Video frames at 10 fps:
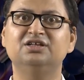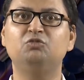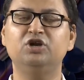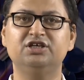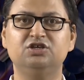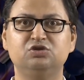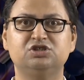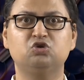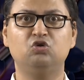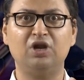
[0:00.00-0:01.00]
the molecules
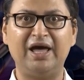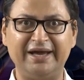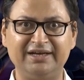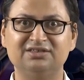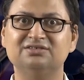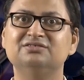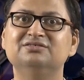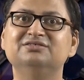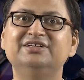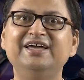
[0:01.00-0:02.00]
collide,
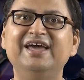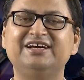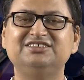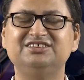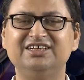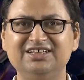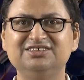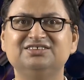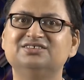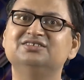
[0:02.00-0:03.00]
they
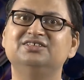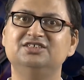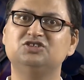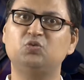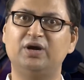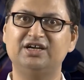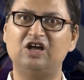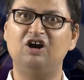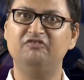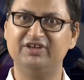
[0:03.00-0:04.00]
exchange these quanta
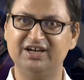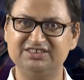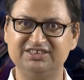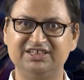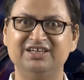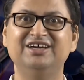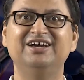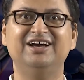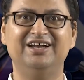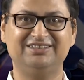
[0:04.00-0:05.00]
of energy,
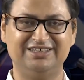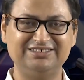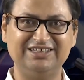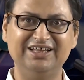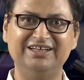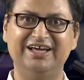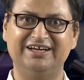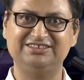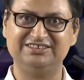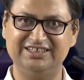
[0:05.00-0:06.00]
and essentially the
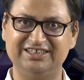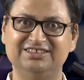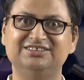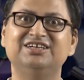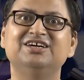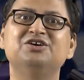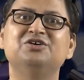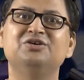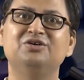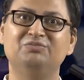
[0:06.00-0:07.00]
exchange
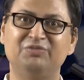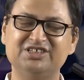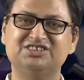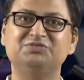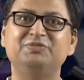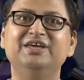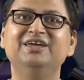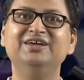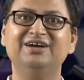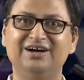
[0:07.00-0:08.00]
must
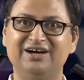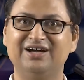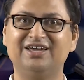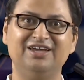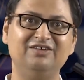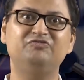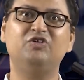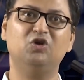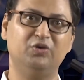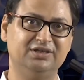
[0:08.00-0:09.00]
be again
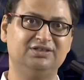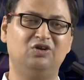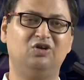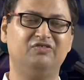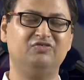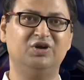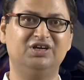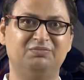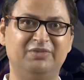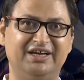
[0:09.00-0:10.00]
following the law of
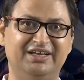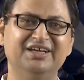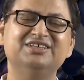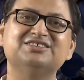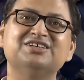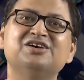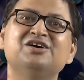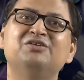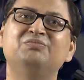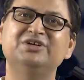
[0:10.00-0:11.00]
quantum mechanics,
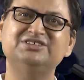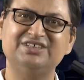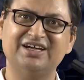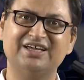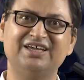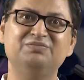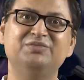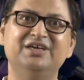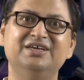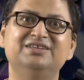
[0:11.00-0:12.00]
must again
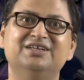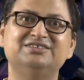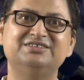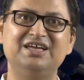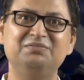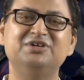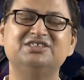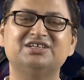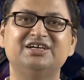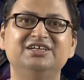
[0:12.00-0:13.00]
be in the same
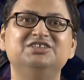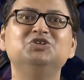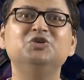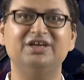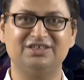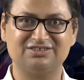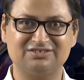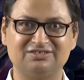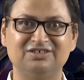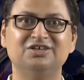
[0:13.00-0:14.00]
discrete
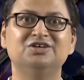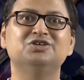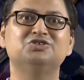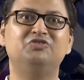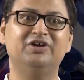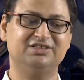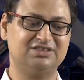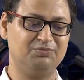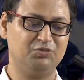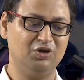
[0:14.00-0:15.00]
units. So, for
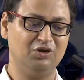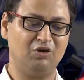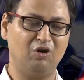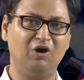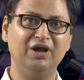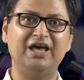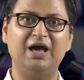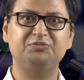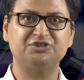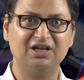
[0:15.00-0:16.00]
example, all
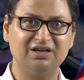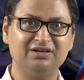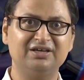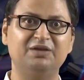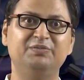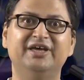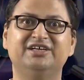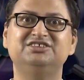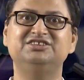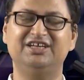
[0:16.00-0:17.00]
epsilon can be
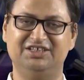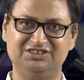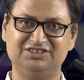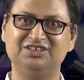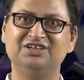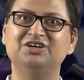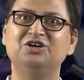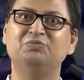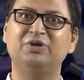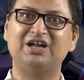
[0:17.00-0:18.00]
exchanged,
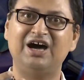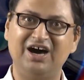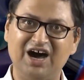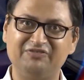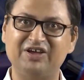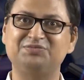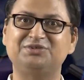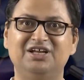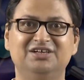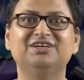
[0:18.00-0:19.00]
but half
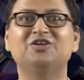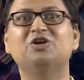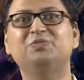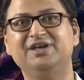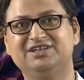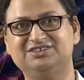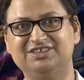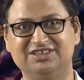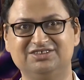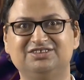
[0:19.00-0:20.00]
epsilon cannot be
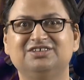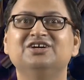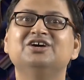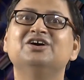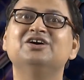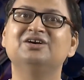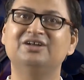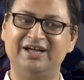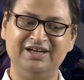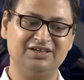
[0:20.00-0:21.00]
exchanged,
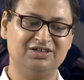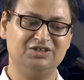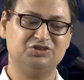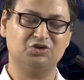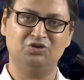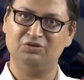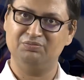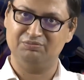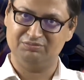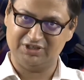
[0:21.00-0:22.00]
right. So,
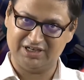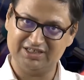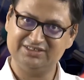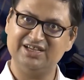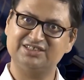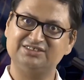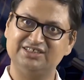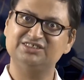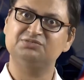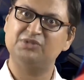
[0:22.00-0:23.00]
energy
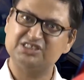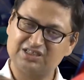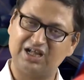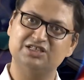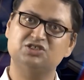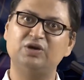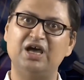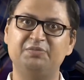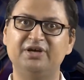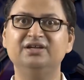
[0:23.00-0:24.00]
exchange must also
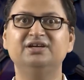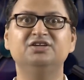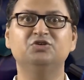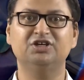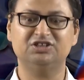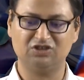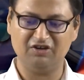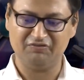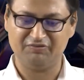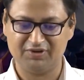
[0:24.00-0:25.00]
happen in units
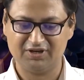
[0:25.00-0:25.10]
of